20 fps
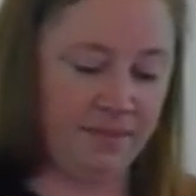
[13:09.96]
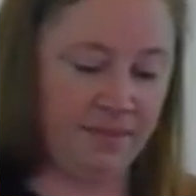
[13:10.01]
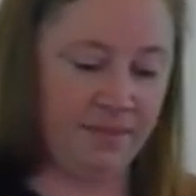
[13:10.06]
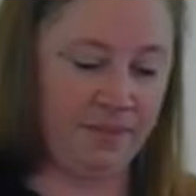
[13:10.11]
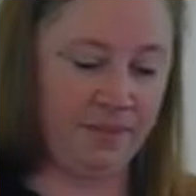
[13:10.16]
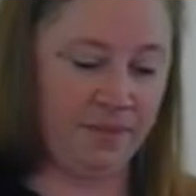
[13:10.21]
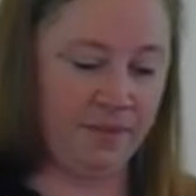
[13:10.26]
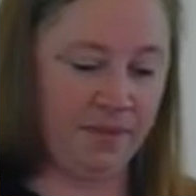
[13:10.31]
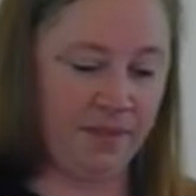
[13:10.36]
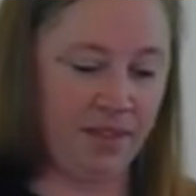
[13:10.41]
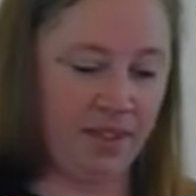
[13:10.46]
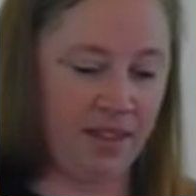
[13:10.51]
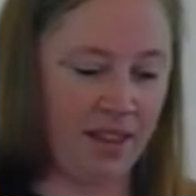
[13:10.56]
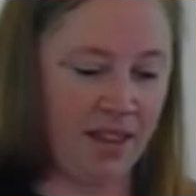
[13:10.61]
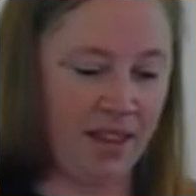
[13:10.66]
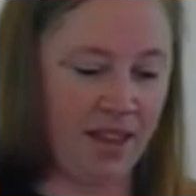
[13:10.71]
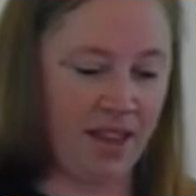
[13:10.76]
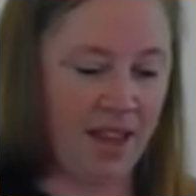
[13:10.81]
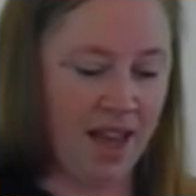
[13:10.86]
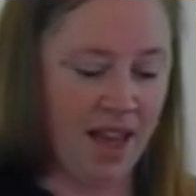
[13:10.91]

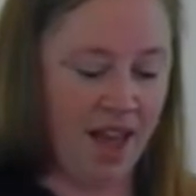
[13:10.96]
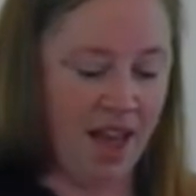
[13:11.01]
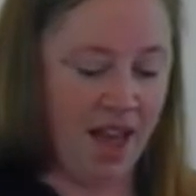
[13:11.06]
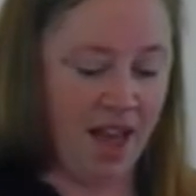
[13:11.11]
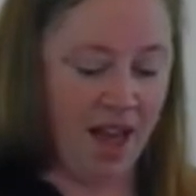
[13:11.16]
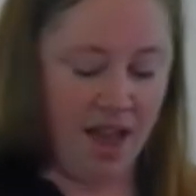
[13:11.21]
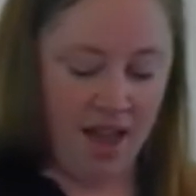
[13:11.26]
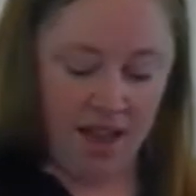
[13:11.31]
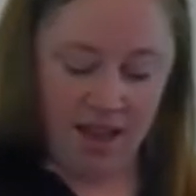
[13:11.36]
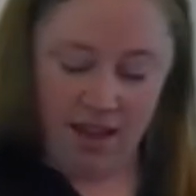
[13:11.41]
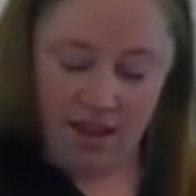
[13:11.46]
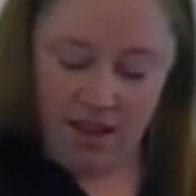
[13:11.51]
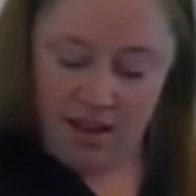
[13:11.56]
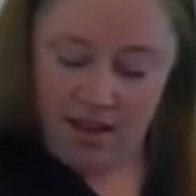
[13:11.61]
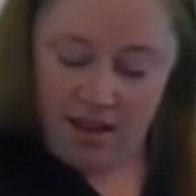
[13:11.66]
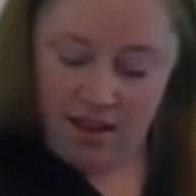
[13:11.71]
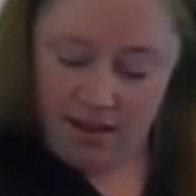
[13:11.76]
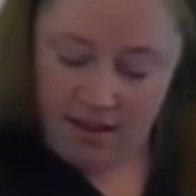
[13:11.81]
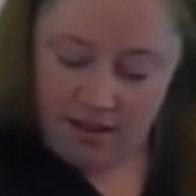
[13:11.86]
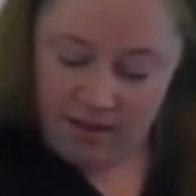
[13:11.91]

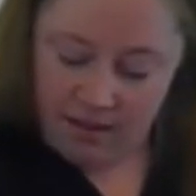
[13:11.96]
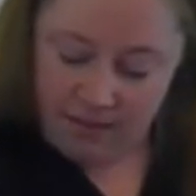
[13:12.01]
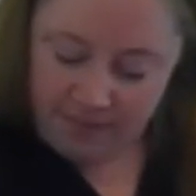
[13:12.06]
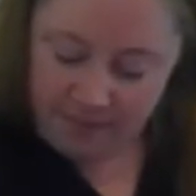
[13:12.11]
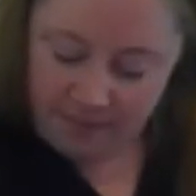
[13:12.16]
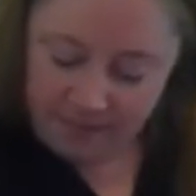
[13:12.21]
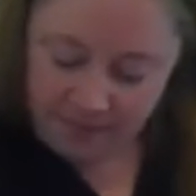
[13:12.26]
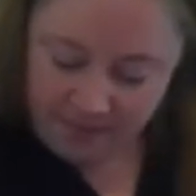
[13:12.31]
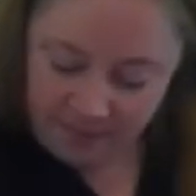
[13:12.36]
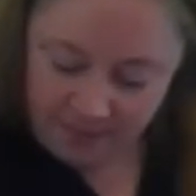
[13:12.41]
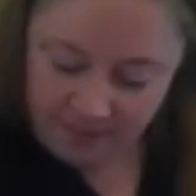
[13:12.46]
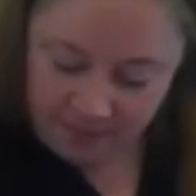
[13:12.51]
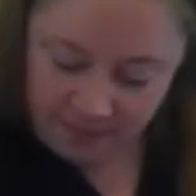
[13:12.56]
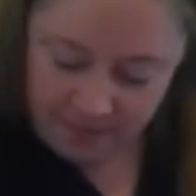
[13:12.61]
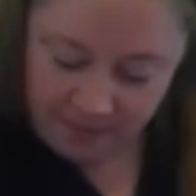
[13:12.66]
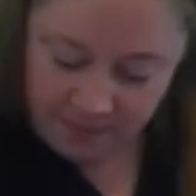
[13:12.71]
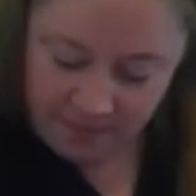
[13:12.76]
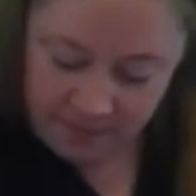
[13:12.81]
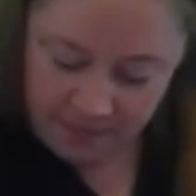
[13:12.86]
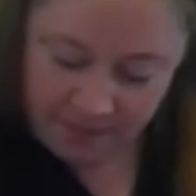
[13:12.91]

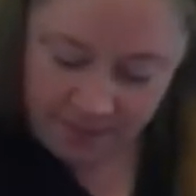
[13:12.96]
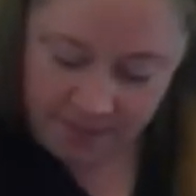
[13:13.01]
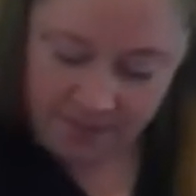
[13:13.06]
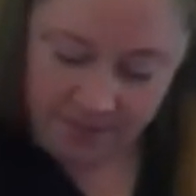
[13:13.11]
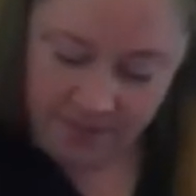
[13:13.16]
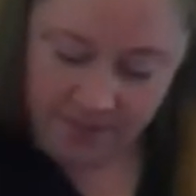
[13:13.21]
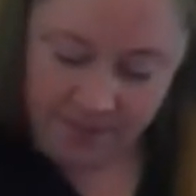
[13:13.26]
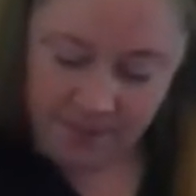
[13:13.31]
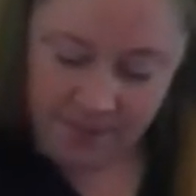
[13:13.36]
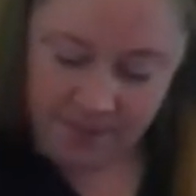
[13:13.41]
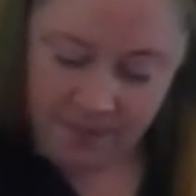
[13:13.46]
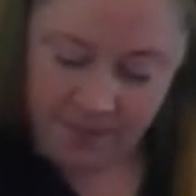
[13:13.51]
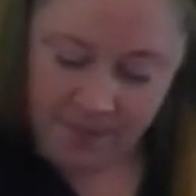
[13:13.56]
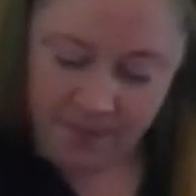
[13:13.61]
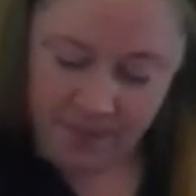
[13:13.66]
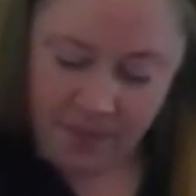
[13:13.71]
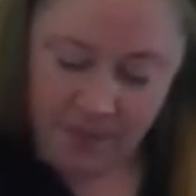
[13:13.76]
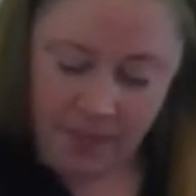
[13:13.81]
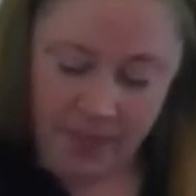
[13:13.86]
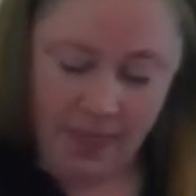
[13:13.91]

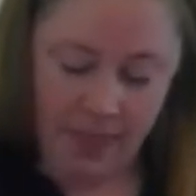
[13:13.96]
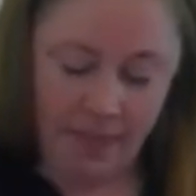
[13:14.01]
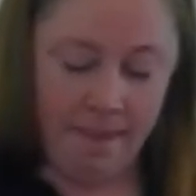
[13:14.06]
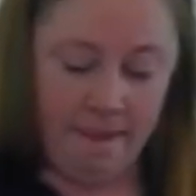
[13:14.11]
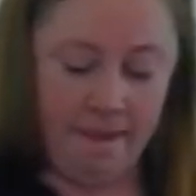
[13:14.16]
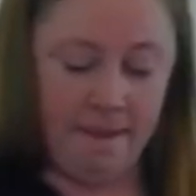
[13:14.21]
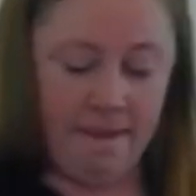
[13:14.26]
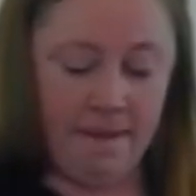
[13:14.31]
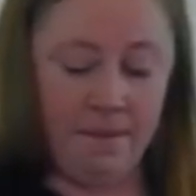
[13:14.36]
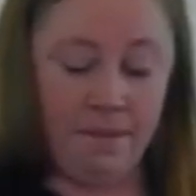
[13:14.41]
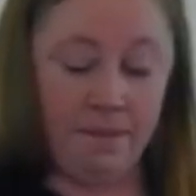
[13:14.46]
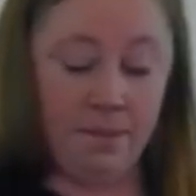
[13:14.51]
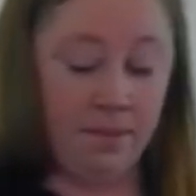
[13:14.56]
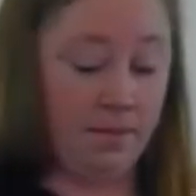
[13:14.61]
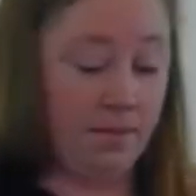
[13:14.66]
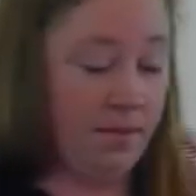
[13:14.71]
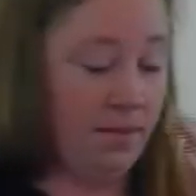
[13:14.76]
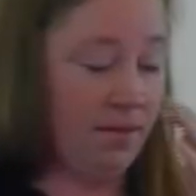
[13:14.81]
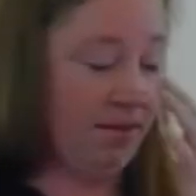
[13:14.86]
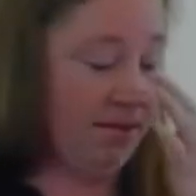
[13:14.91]

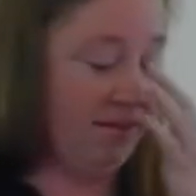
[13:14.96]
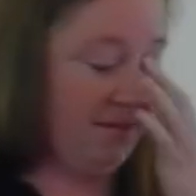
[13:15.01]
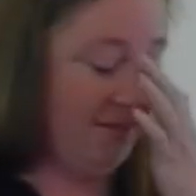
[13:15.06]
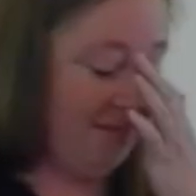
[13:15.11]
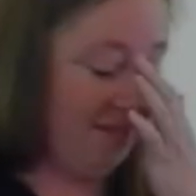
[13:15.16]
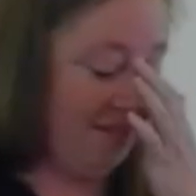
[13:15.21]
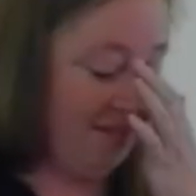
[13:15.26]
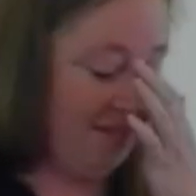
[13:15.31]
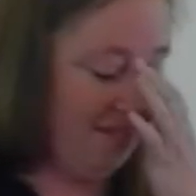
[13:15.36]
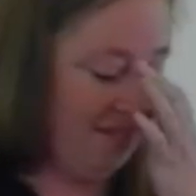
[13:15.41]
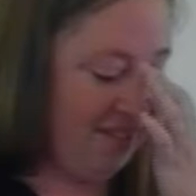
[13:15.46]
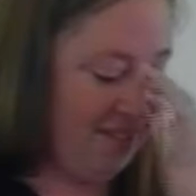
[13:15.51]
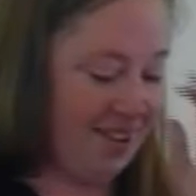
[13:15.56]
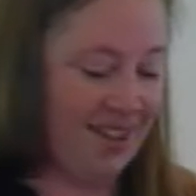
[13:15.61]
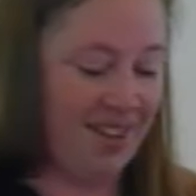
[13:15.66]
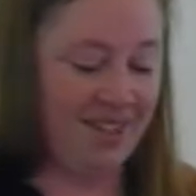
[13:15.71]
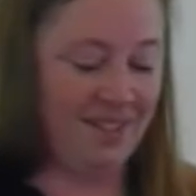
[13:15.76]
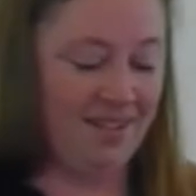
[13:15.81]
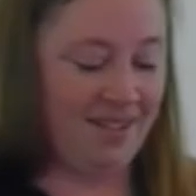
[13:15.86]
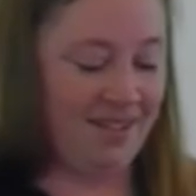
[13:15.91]

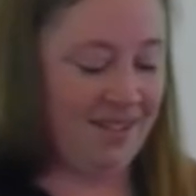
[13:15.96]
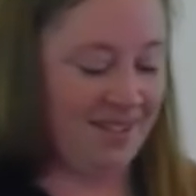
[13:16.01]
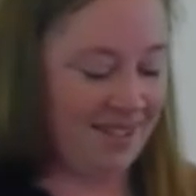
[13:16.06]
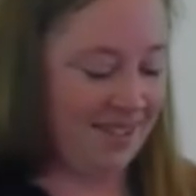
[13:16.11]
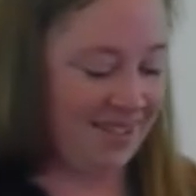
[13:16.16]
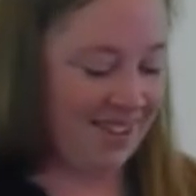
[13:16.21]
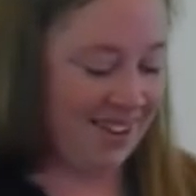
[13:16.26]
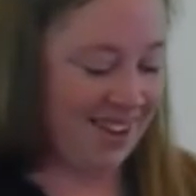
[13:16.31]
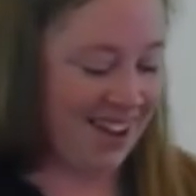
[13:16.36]
(silence)